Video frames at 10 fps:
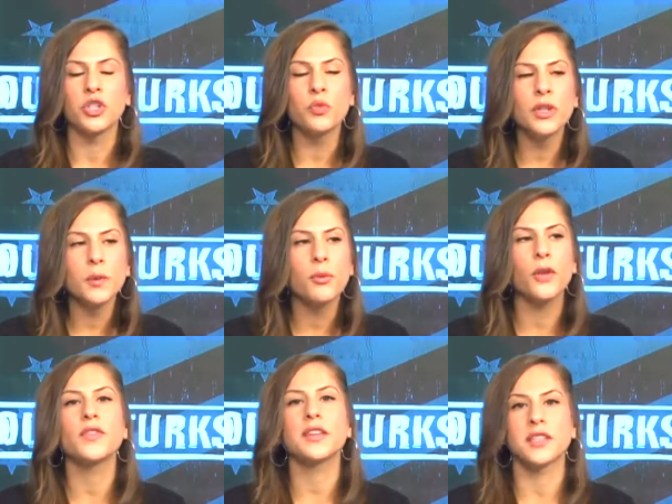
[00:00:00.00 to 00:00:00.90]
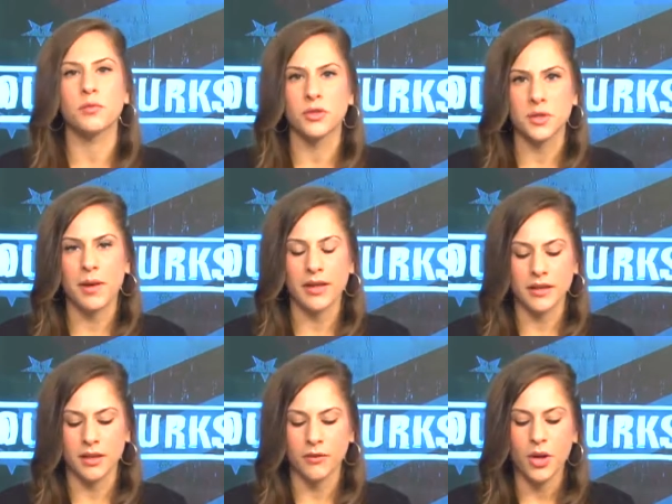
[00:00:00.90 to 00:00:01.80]
she really put things in
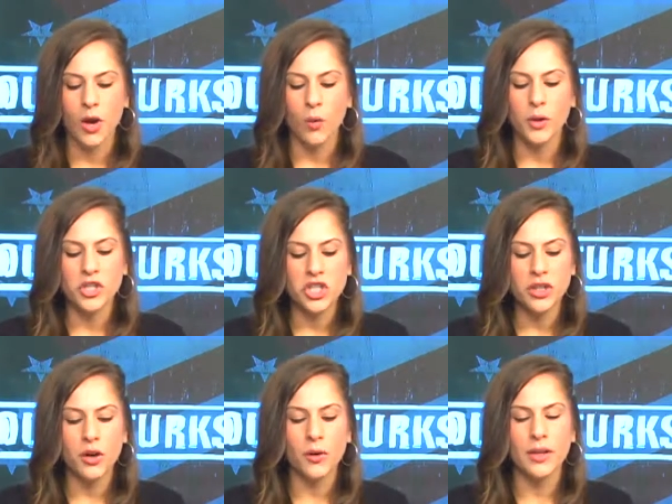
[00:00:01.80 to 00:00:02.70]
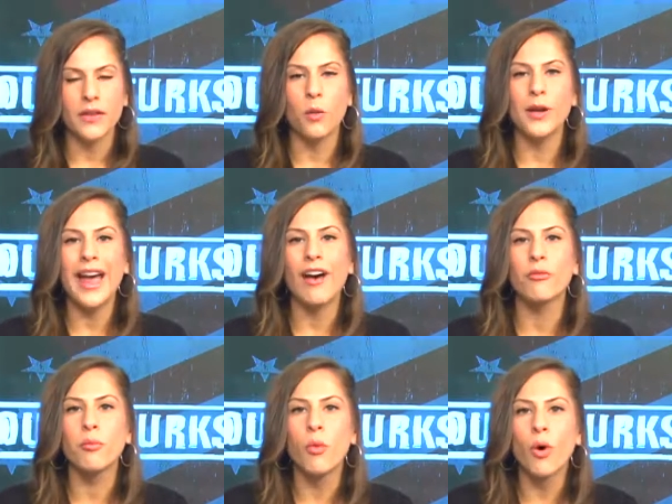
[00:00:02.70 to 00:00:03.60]
perspective when she noted that we
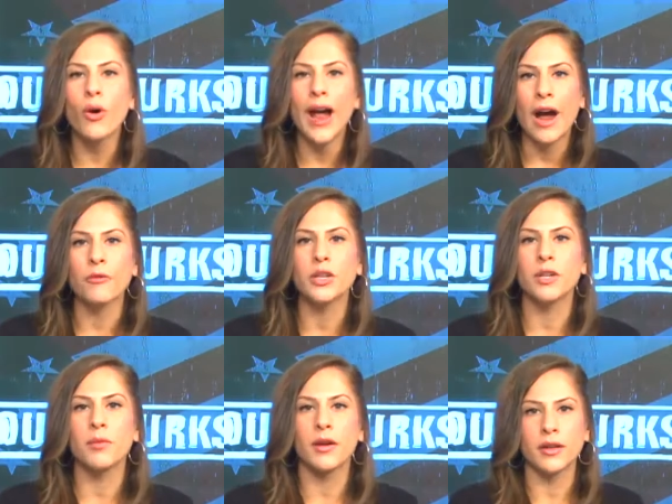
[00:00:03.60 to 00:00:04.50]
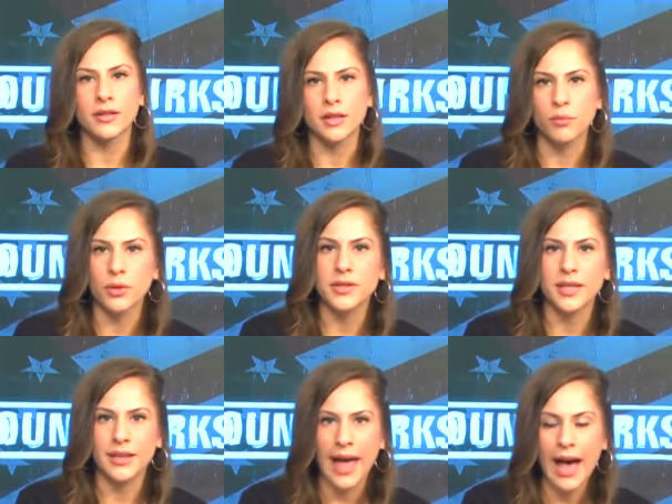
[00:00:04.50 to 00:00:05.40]
have more African Americans in
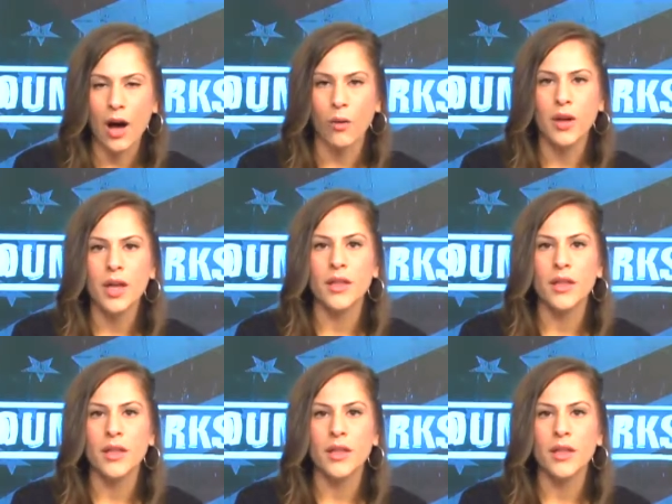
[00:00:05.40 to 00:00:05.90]
prison now